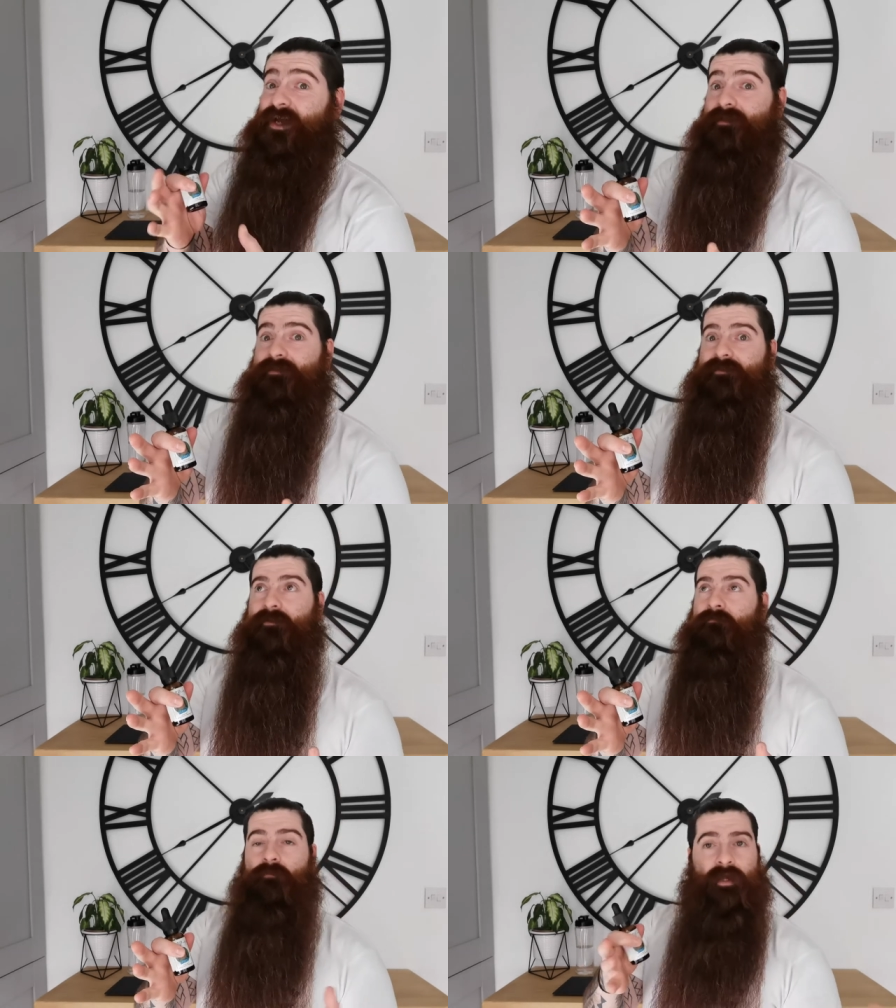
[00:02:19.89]

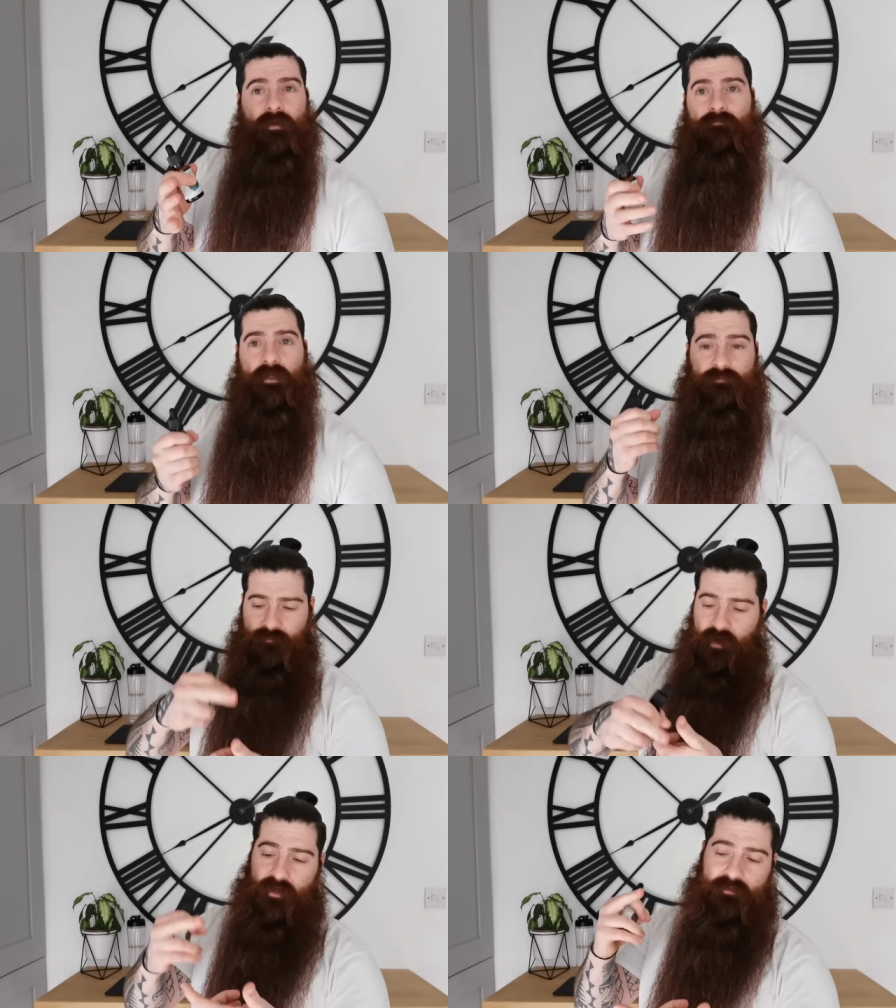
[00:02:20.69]
that's, again, that's
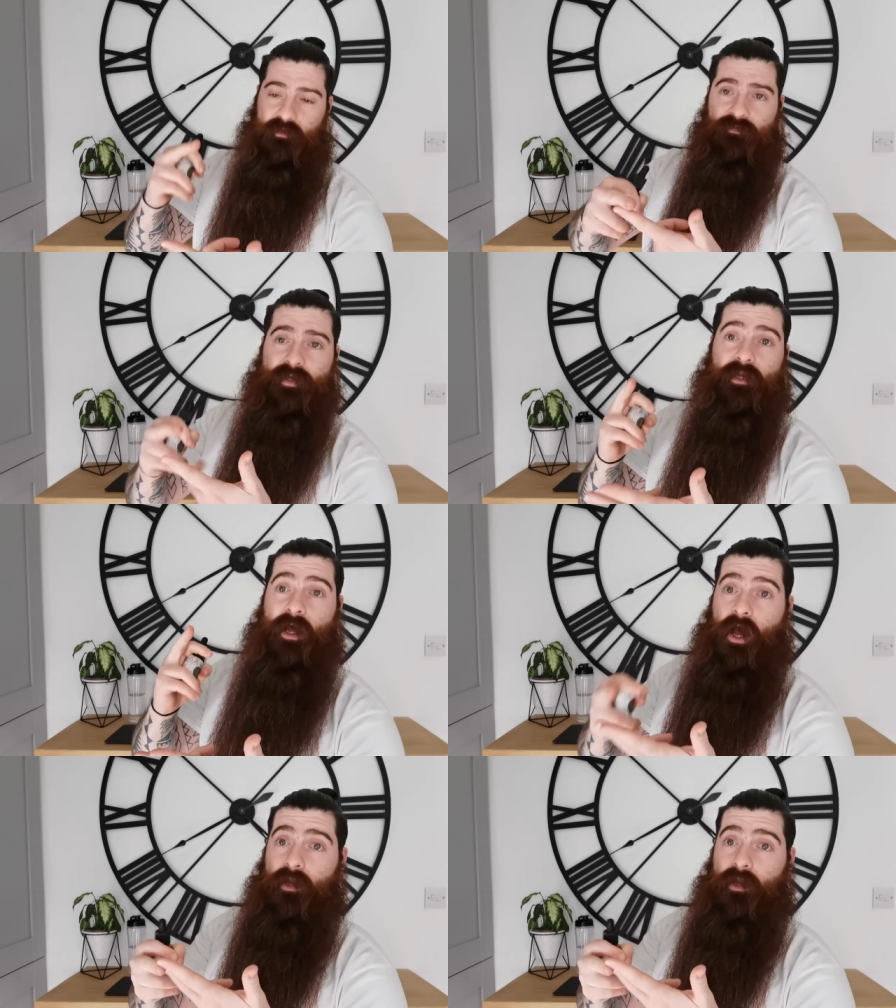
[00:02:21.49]
price, ingredient